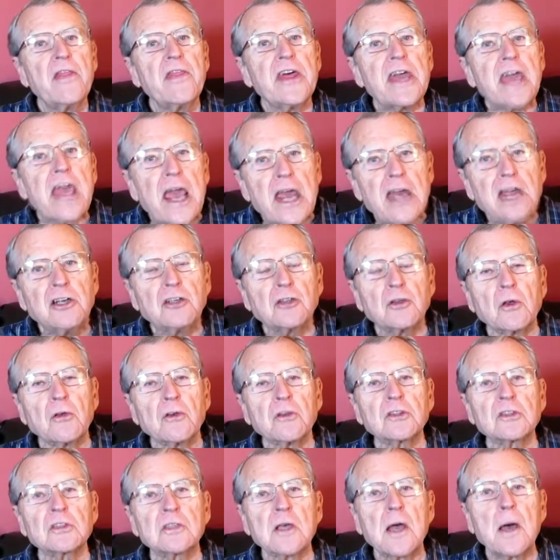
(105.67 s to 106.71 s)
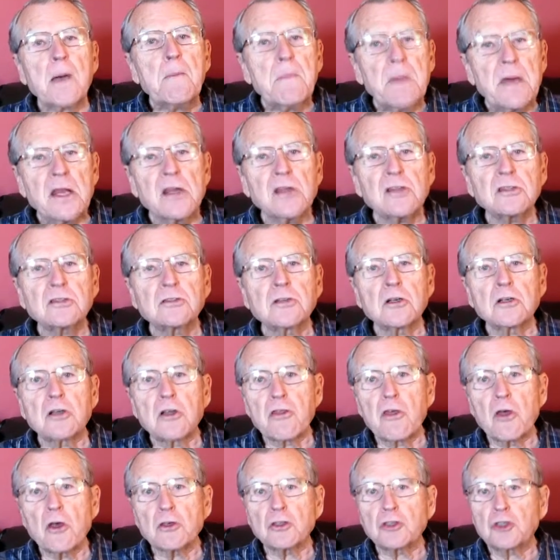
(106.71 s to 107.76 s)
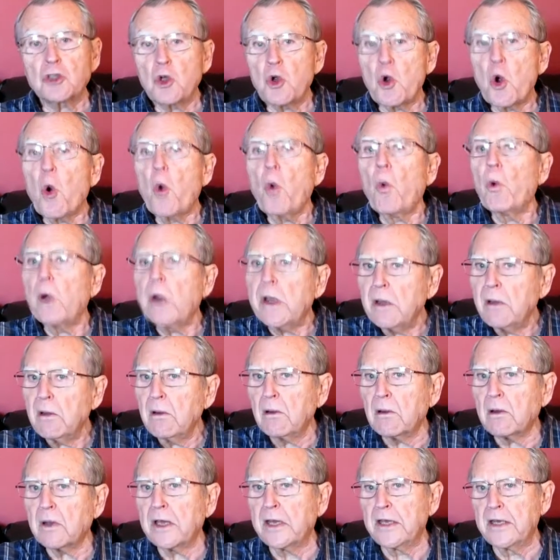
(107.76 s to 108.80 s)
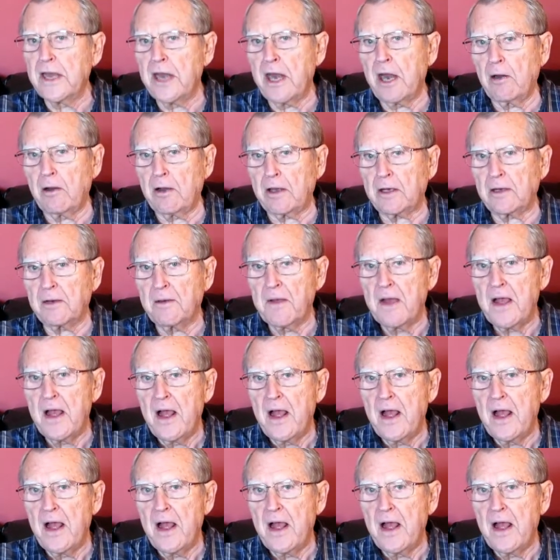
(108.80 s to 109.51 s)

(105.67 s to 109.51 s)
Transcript: the angels minister to those who will inherit.